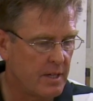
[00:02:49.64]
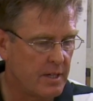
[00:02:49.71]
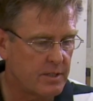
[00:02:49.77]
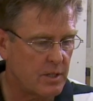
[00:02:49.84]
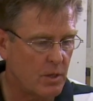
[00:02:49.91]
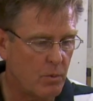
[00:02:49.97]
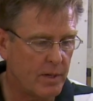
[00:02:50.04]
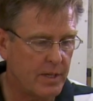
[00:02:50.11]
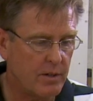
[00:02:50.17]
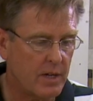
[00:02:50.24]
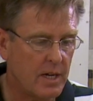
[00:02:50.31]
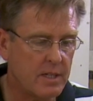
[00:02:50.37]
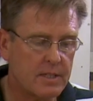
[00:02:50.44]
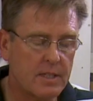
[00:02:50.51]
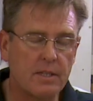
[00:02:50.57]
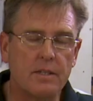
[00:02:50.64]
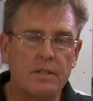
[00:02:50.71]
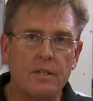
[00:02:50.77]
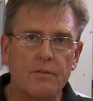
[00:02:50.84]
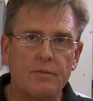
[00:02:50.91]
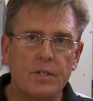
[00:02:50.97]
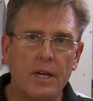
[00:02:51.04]
So when you're cutting your
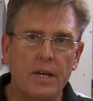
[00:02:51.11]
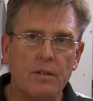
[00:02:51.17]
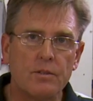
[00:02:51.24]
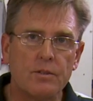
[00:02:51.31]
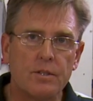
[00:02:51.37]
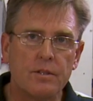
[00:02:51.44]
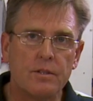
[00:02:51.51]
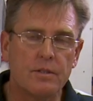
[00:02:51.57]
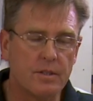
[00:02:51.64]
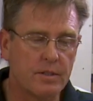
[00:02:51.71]
dovetails,